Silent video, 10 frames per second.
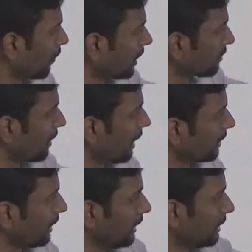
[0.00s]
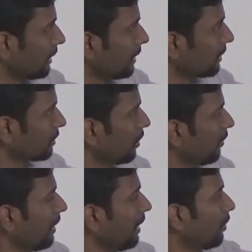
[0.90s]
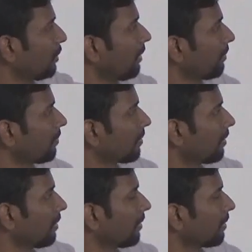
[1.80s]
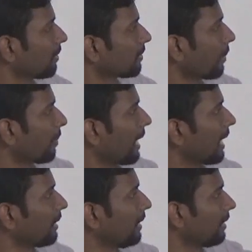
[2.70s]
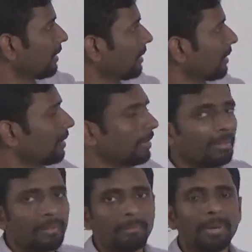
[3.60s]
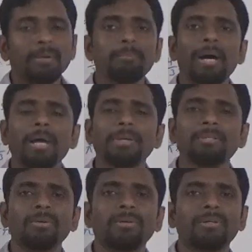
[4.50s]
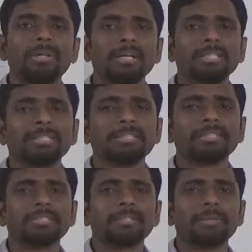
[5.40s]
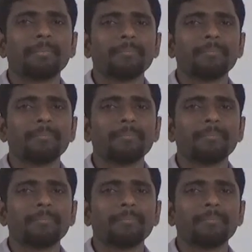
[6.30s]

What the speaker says: of cos pi 3. So we need to subtract it by pi by 36.